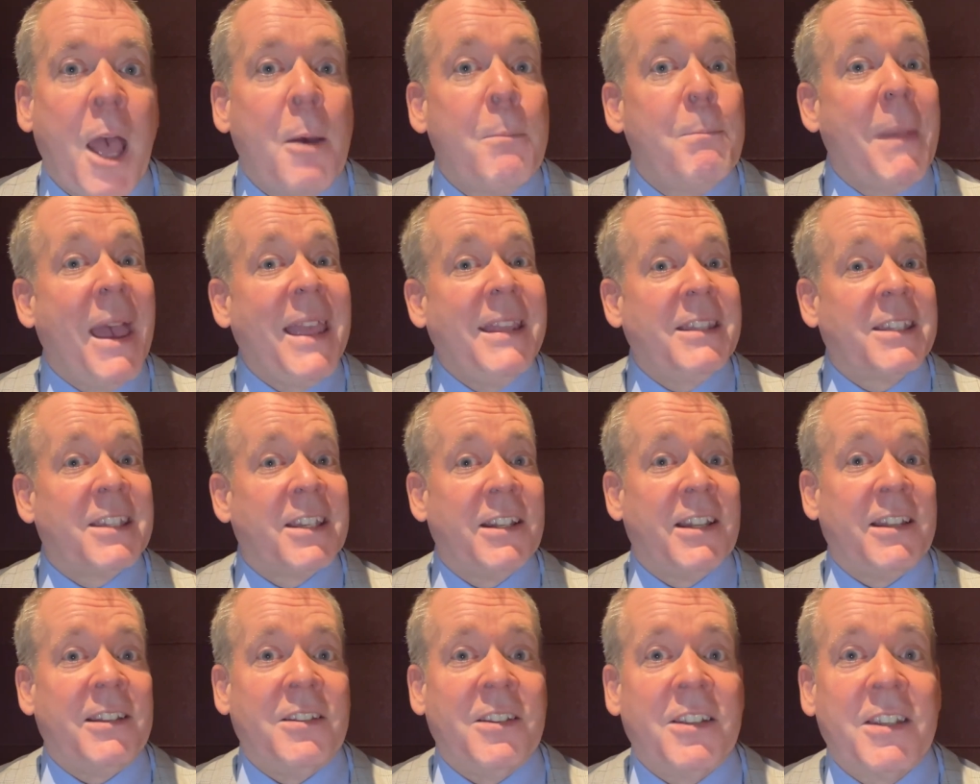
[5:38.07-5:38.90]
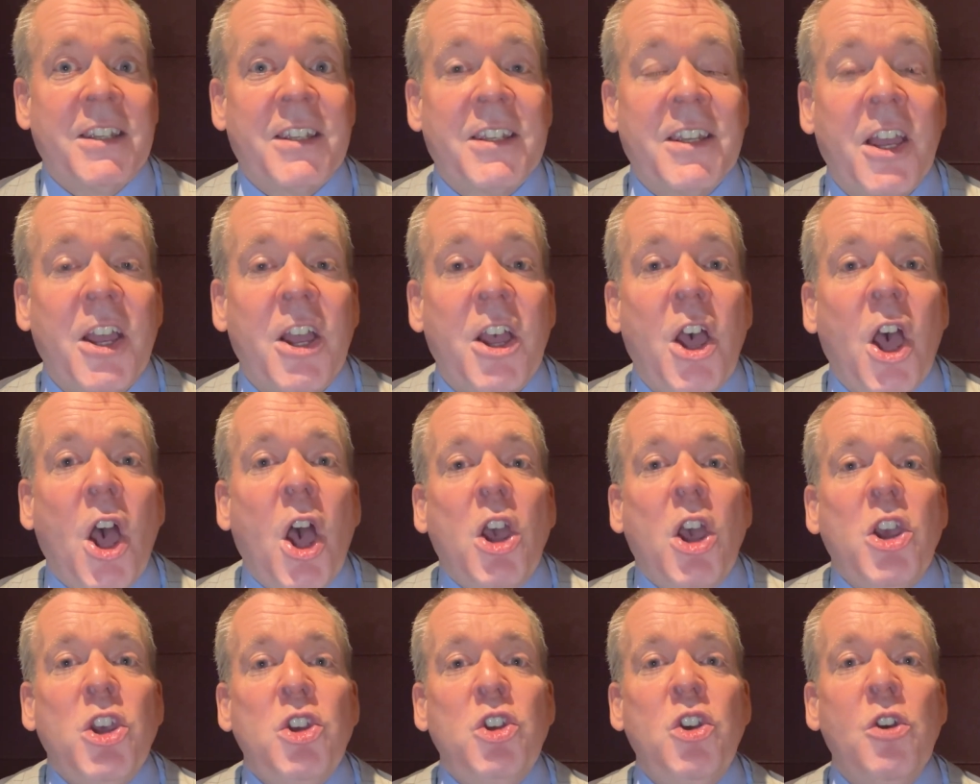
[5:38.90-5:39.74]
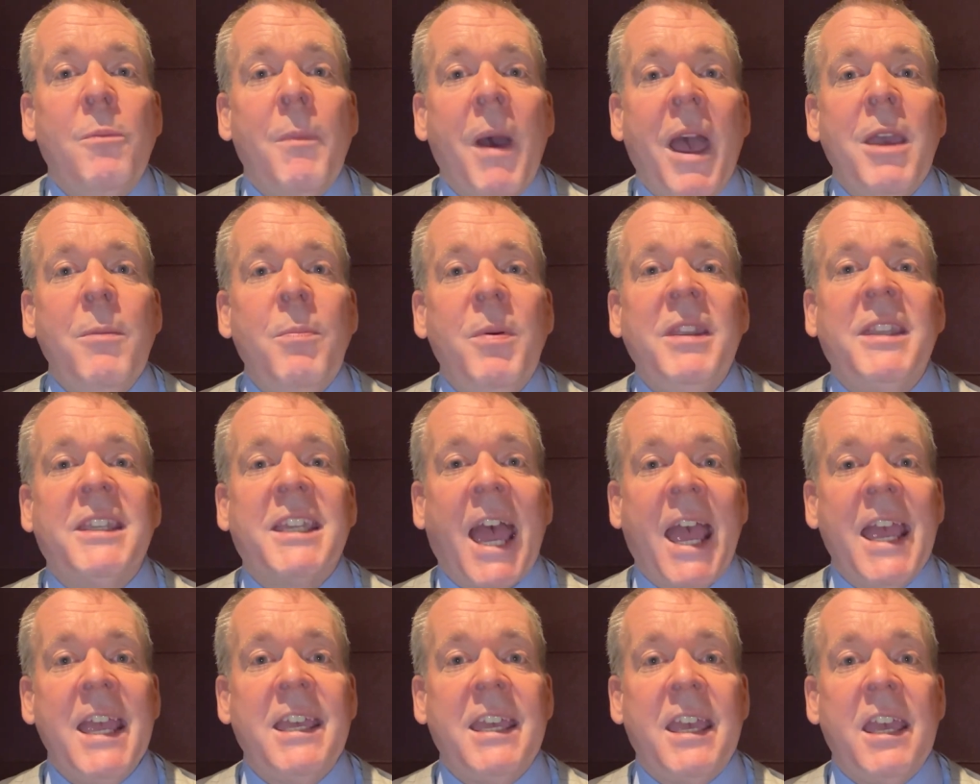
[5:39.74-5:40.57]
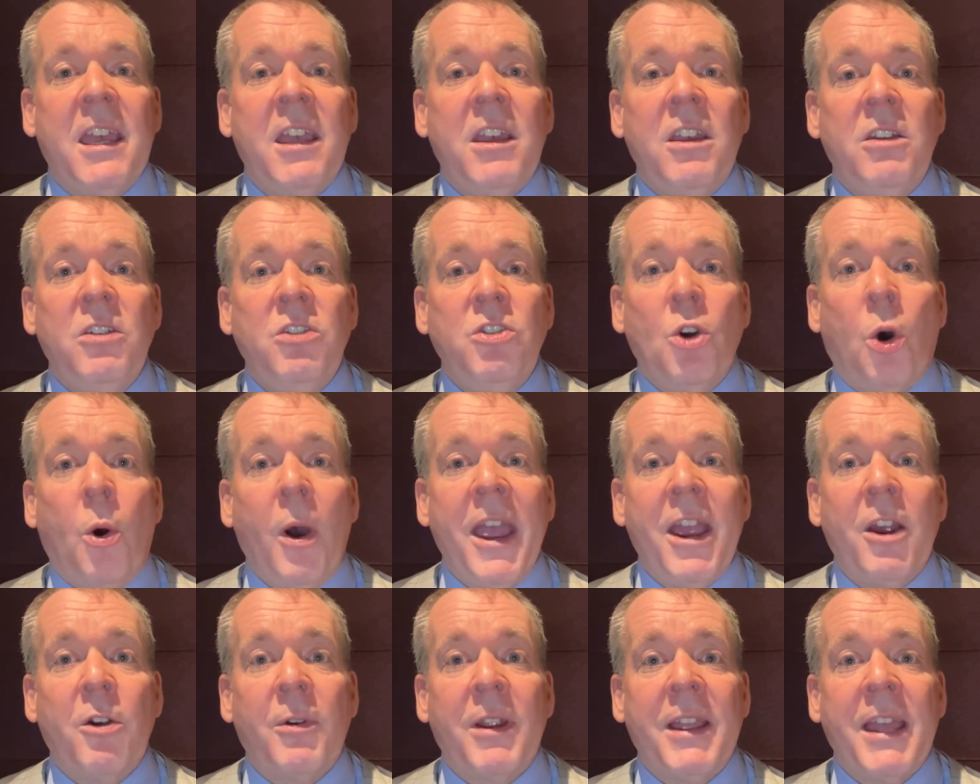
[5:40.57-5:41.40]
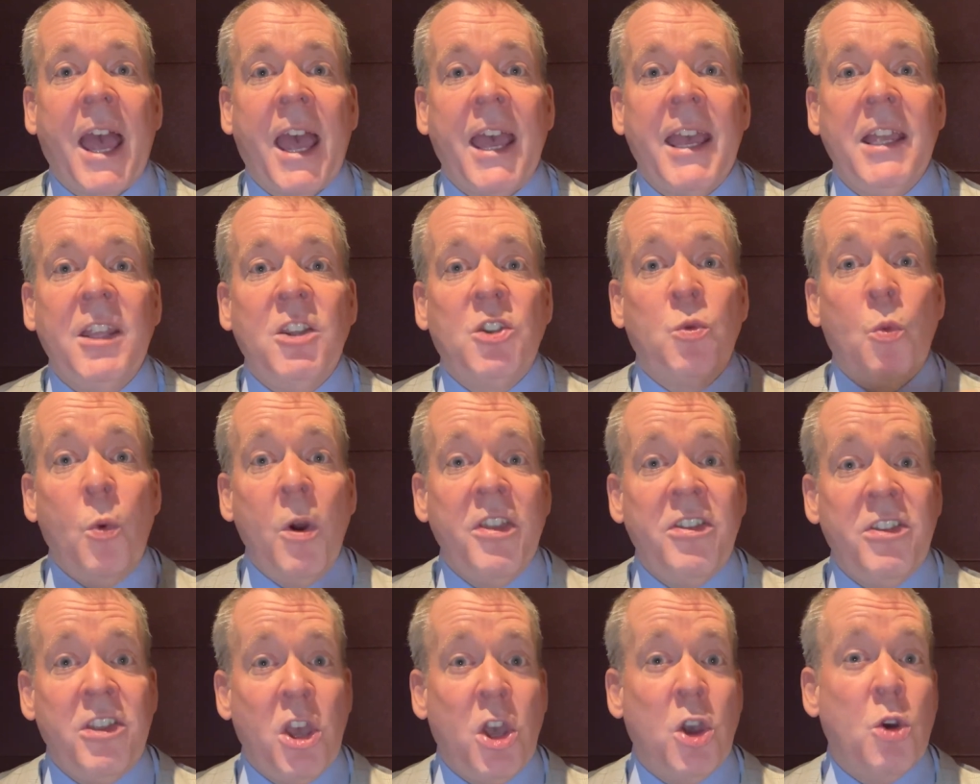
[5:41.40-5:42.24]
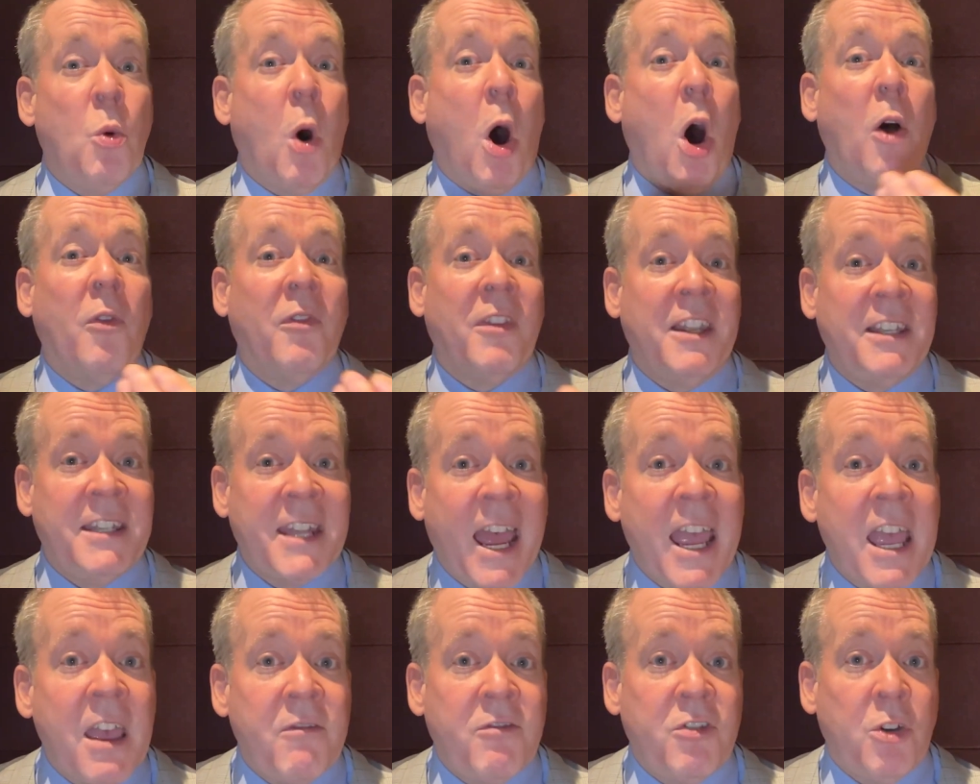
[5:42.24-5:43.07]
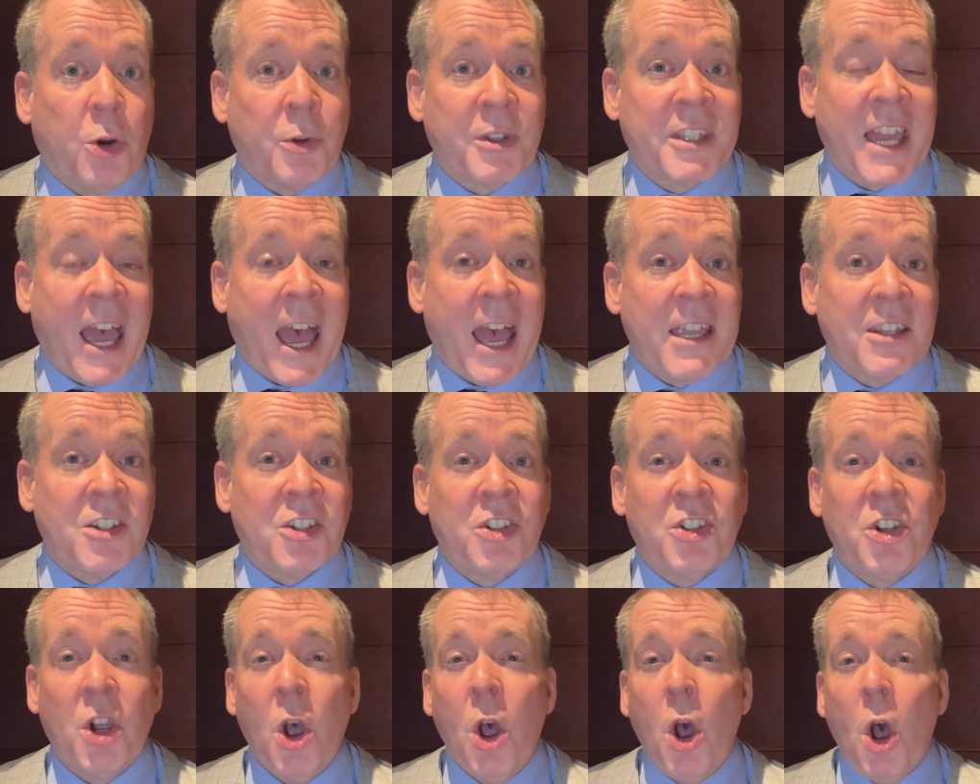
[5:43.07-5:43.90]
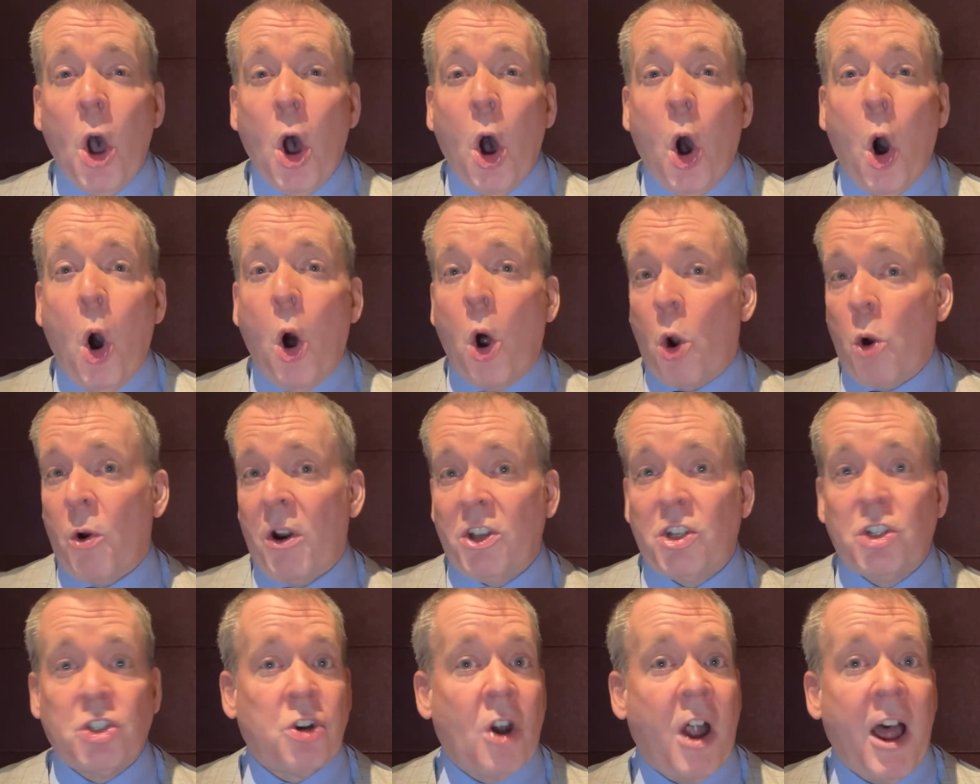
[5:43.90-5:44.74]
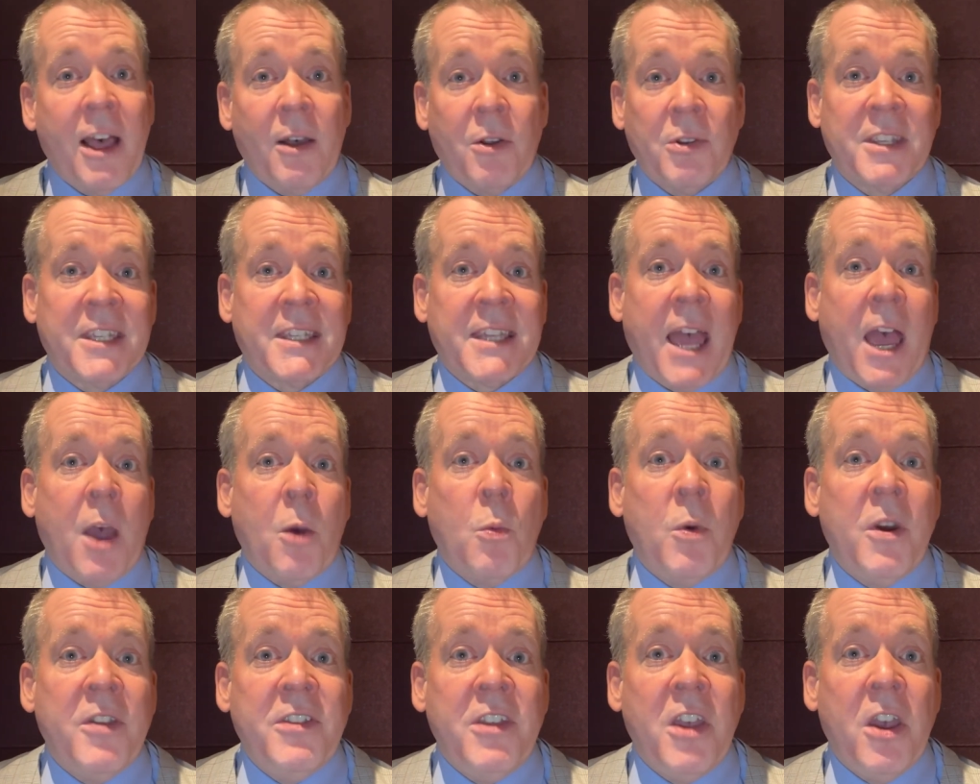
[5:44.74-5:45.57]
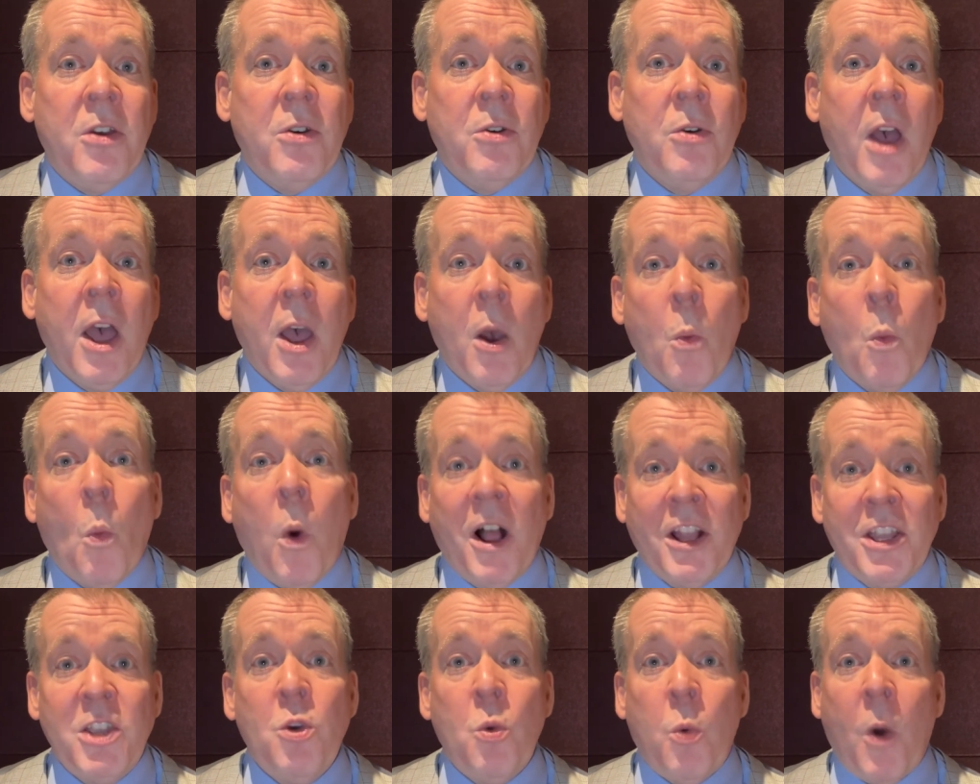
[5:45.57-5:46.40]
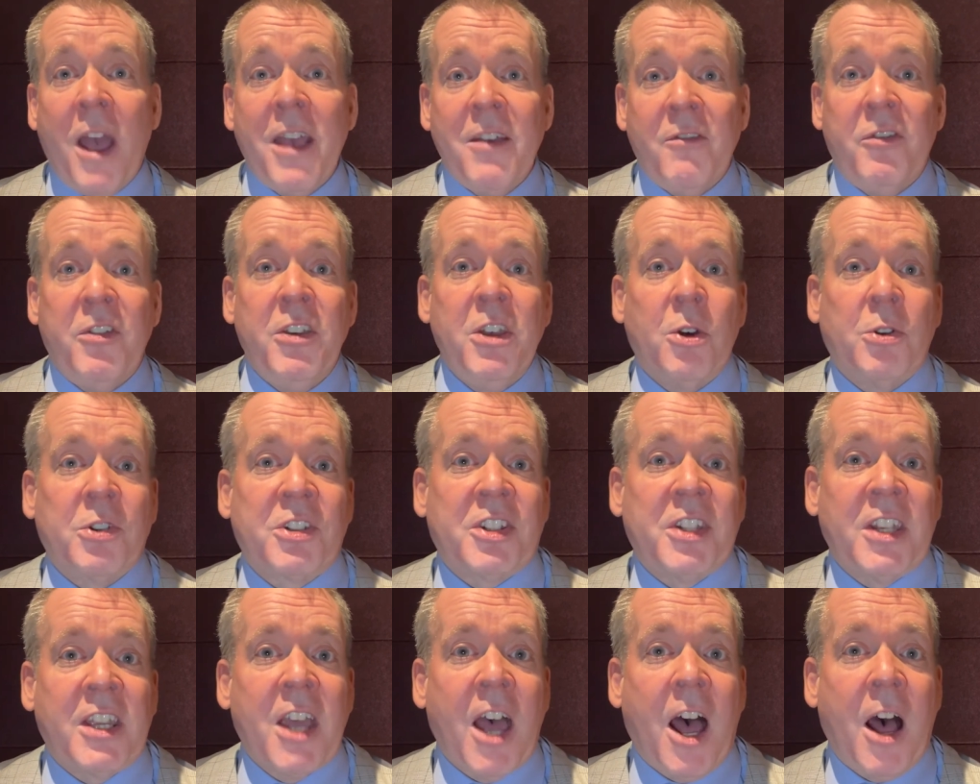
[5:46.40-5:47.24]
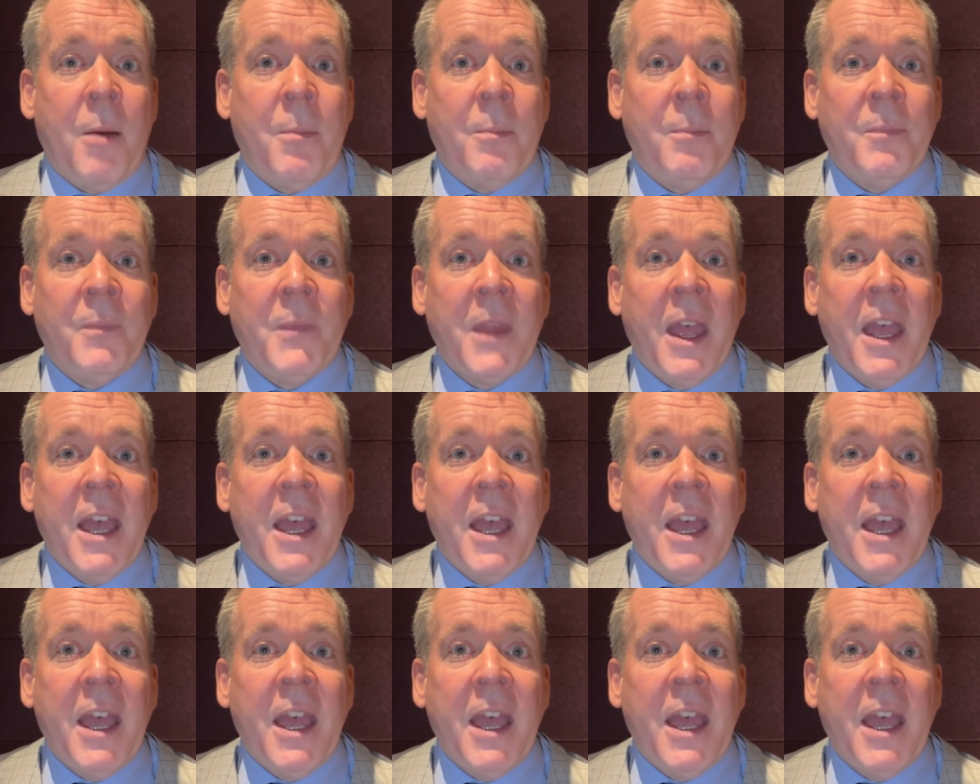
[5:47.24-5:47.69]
Maintenance. You may be taking your hearing aids with you on the day of your test, or a trial set with you while you wait for yours to come.